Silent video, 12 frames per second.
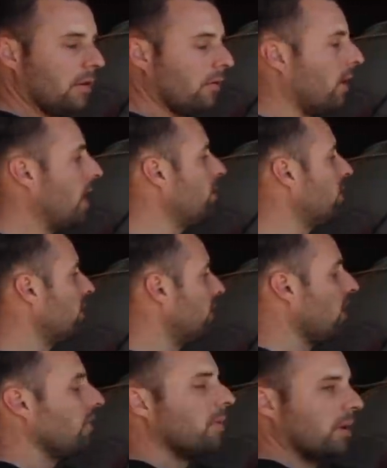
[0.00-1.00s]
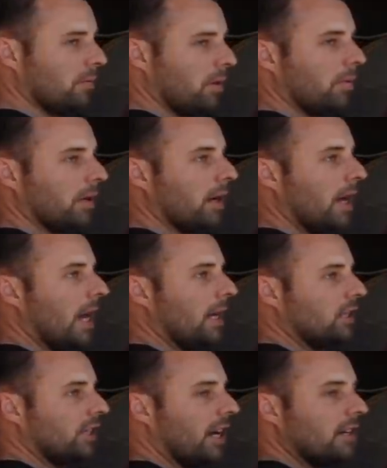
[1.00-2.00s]
The rams itself, but I'm probably going to
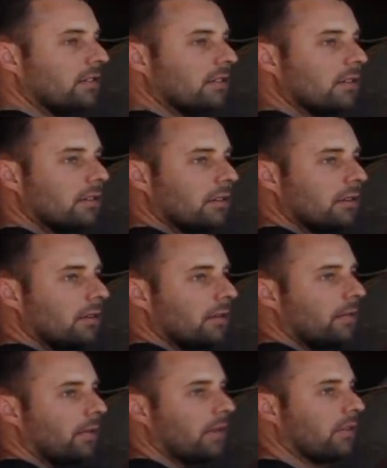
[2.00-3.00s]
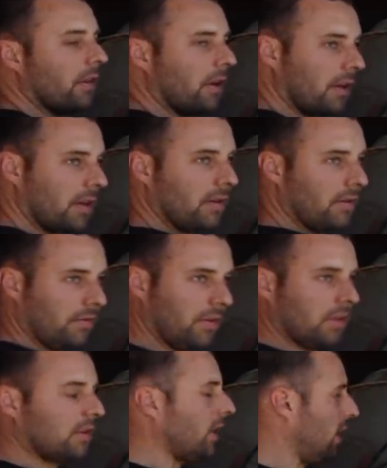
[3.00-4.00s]
add chains in so that it yeah.
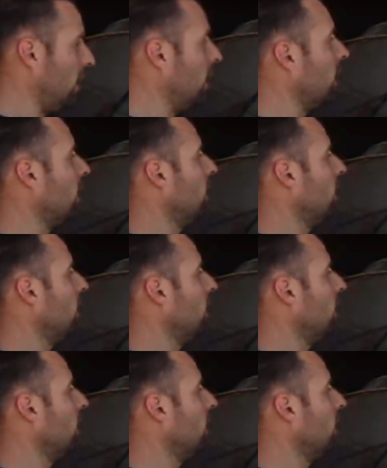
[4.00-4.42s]
yeah.